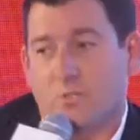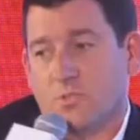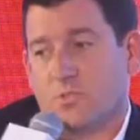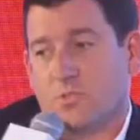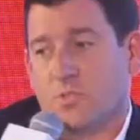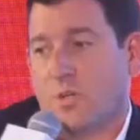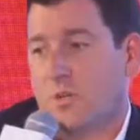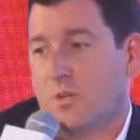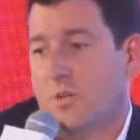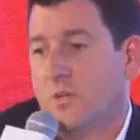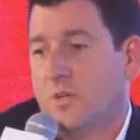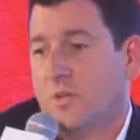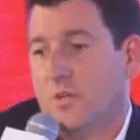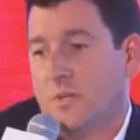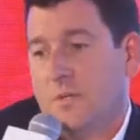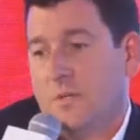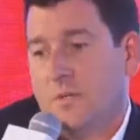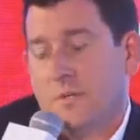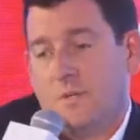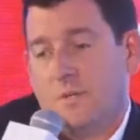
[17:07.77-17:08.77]
So
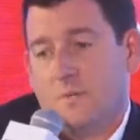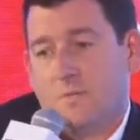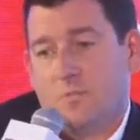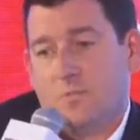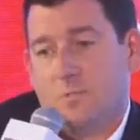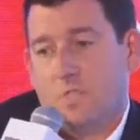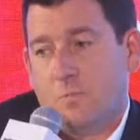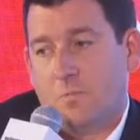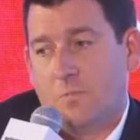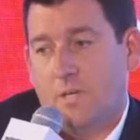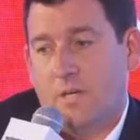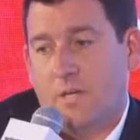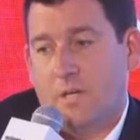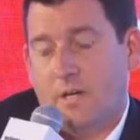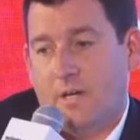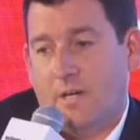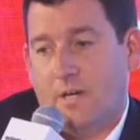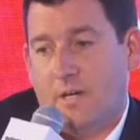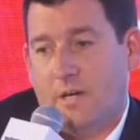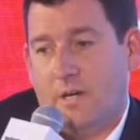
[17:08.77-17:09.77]
to me,
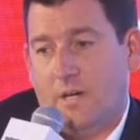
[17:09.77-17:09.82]
I,